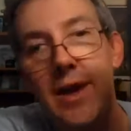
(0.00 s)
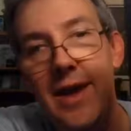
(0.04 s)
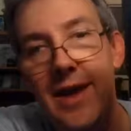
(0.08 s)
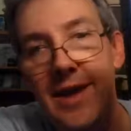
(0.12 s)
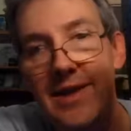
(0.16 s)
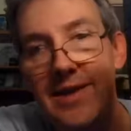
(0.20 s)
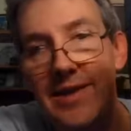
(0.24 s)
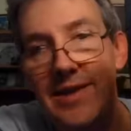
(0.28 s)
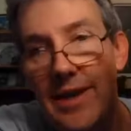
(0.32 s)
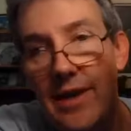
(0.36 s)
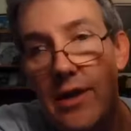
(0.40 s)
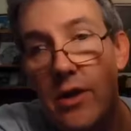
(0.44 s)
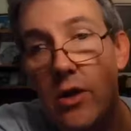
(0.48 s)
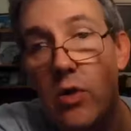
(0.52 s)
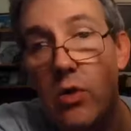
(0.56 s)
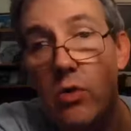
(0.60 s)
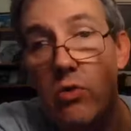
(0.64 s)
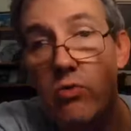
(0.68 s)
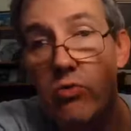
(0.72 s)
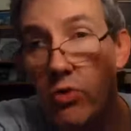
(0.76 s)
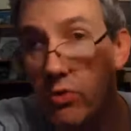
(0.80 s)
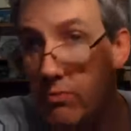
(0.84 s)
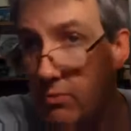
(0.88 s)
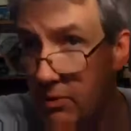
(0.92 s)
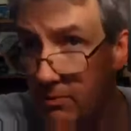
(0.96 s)
X and
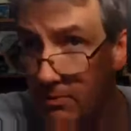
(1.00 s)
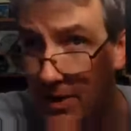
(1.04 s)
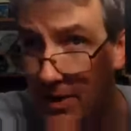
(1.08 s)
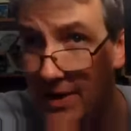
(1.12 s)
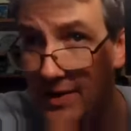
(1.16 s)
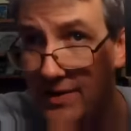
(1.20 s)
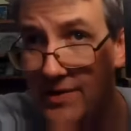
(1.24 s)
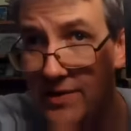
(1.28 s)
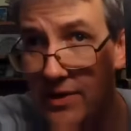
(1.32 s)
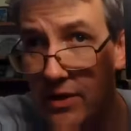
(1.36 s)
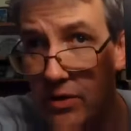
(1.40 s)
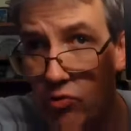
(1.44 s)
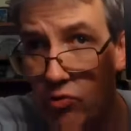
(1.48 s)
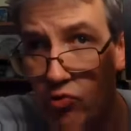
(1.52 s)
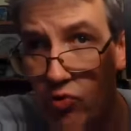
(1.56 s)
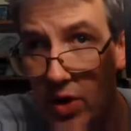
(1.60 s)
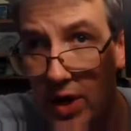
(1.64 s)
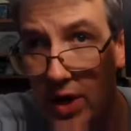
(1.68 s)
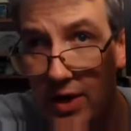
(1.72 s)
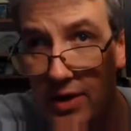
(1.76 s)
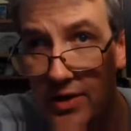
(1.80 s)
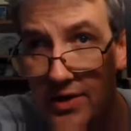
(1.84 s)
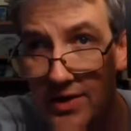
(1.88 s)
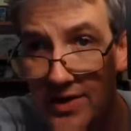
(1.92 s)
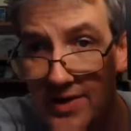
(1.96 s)
Cauldron, but bands like
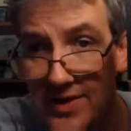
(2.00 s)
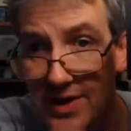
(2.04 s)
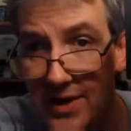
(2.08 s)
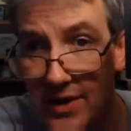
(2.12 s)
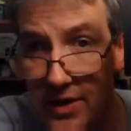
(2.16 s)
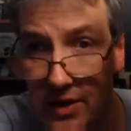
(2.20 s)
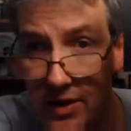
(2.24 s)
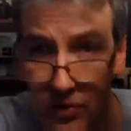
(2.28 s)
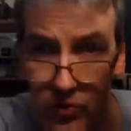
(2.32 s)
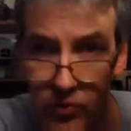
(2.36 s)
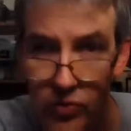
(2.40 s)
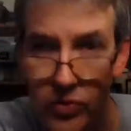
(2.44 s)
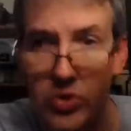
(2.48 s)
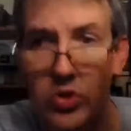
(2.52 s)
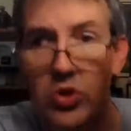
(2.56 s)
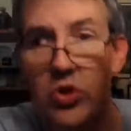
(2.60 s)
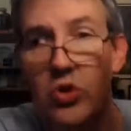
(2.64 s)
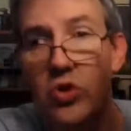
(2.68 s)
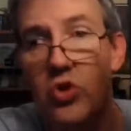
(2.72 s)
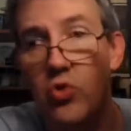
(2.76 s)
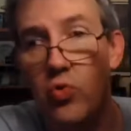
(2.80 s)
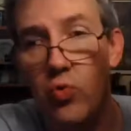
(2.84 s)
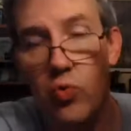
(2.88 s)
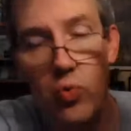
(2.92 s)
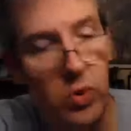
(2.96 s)
Riot City, which
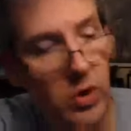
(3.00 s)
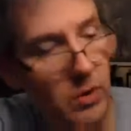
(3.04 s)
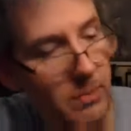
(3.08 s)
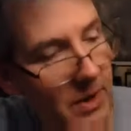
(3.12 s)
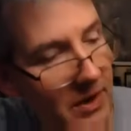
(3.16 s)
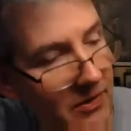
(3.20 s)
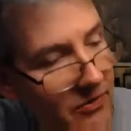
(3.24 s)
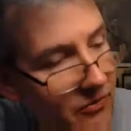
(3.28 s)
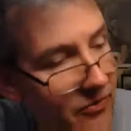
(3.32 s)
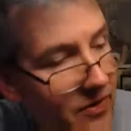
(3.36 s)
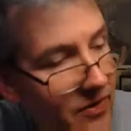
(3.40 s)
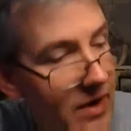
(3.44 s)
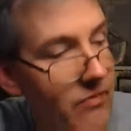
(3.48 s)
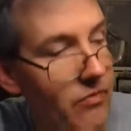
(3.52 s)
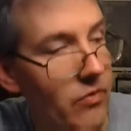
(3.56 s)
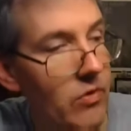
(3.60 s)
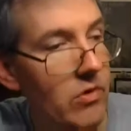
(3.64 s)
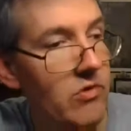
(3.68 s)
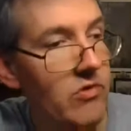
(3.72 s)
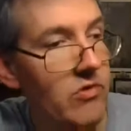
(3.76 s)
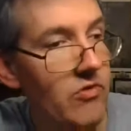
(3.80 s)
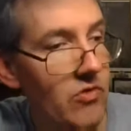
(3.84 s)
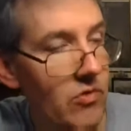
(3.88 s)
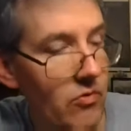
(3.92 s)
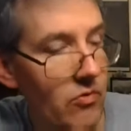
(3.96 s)
is one of my
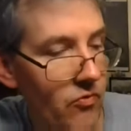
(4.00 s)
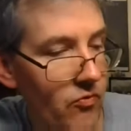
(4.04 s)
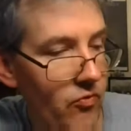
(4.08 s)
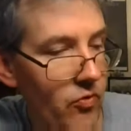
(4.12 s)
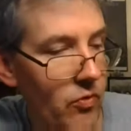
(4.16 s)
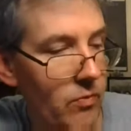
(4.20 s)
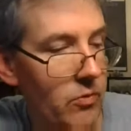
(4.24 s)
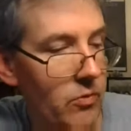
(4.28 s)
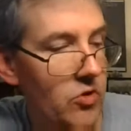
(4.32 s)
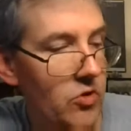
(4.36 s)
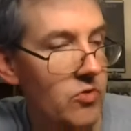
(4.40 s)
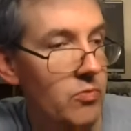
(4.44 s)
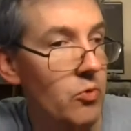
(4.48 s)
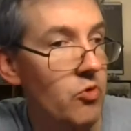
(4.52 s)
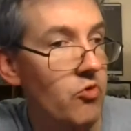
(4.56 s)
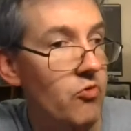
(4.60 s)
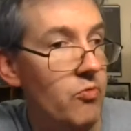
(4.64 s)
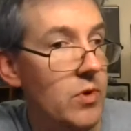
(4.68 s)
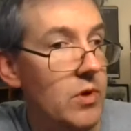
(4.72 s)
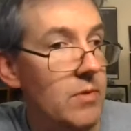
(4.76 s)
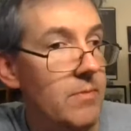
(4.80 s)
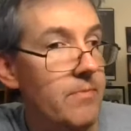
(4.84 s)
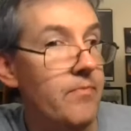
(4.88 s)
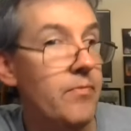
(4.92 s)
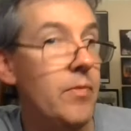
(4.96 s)
favorites from this
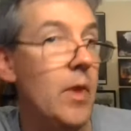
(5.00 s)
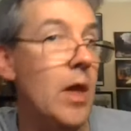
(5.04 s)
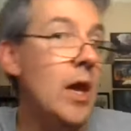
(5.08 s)
movement.